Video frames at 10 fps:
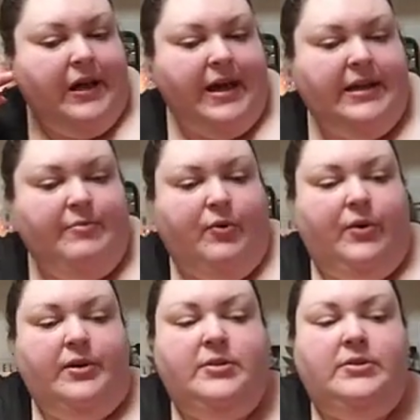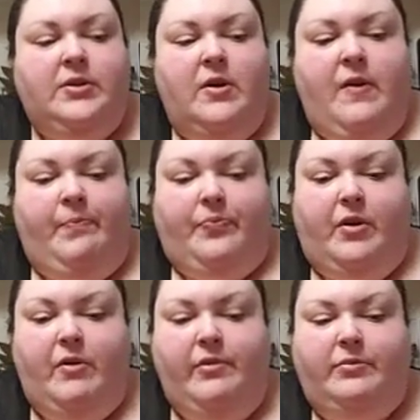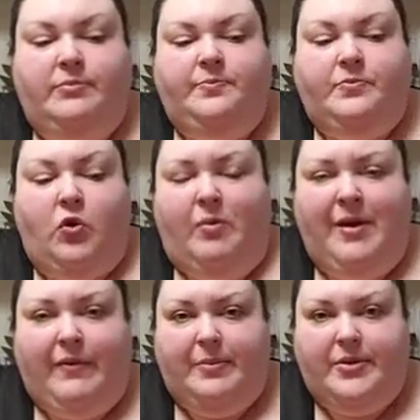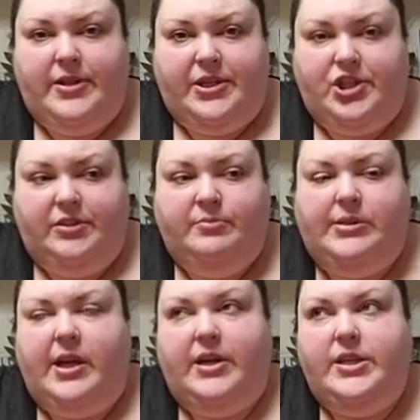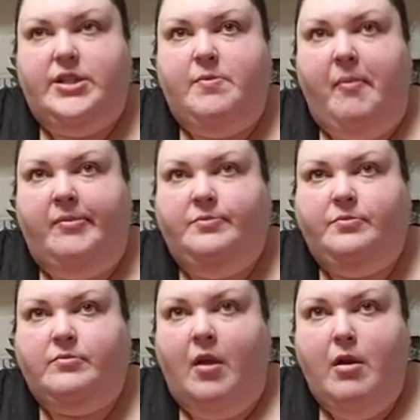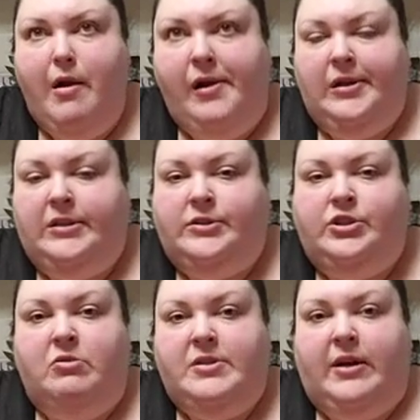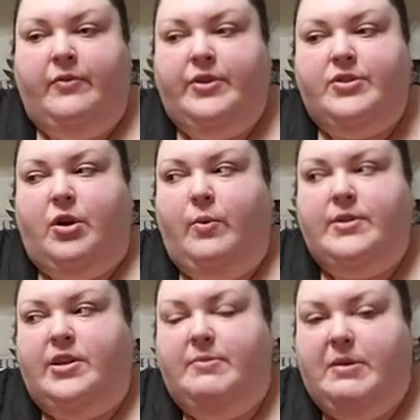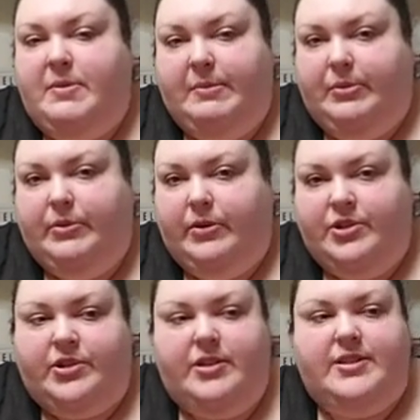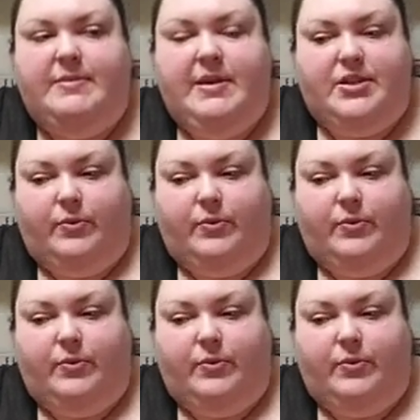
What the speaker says: anymore or my reputation, because no doubt there's always gonna be people who are just gonna see me as